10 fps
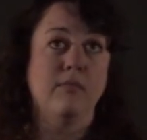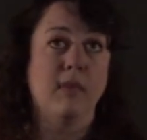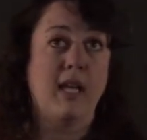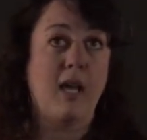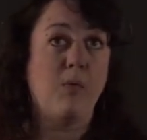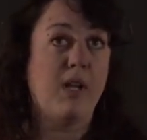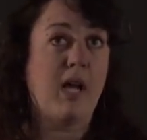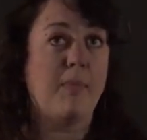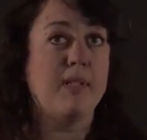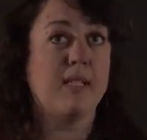Okay, what
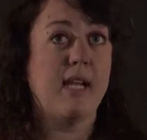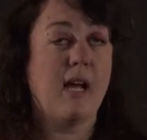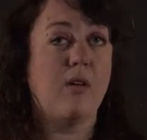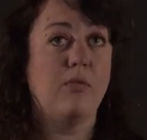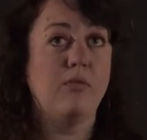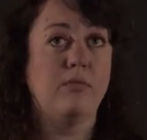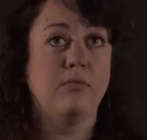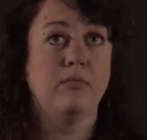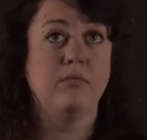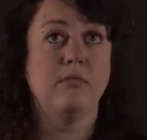happens now?
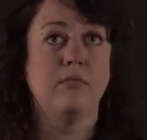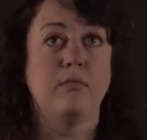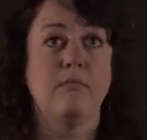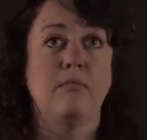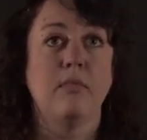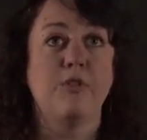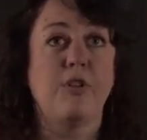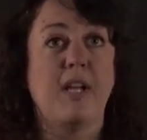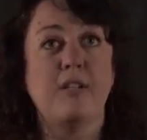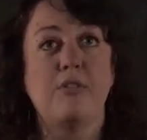Should
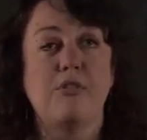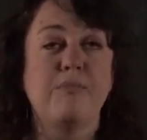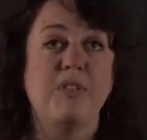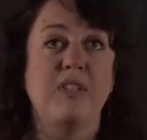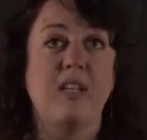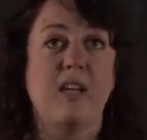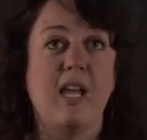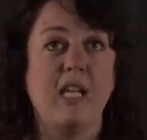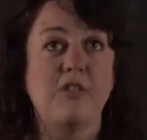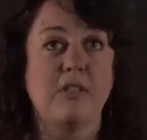I distribute the
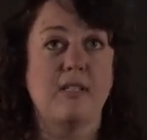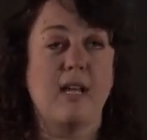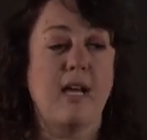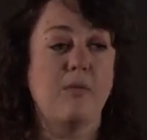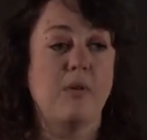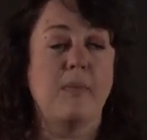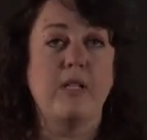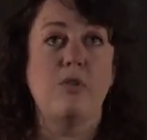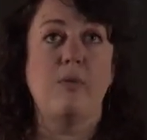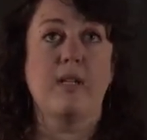h inside one of my
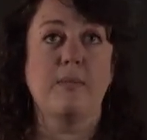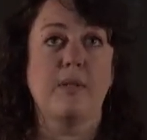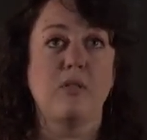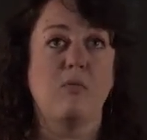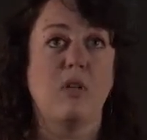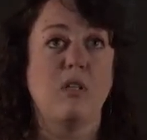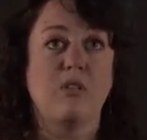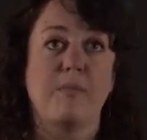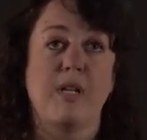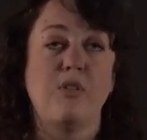2x plus 1s
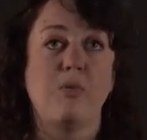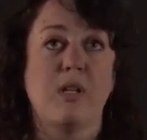or my 2x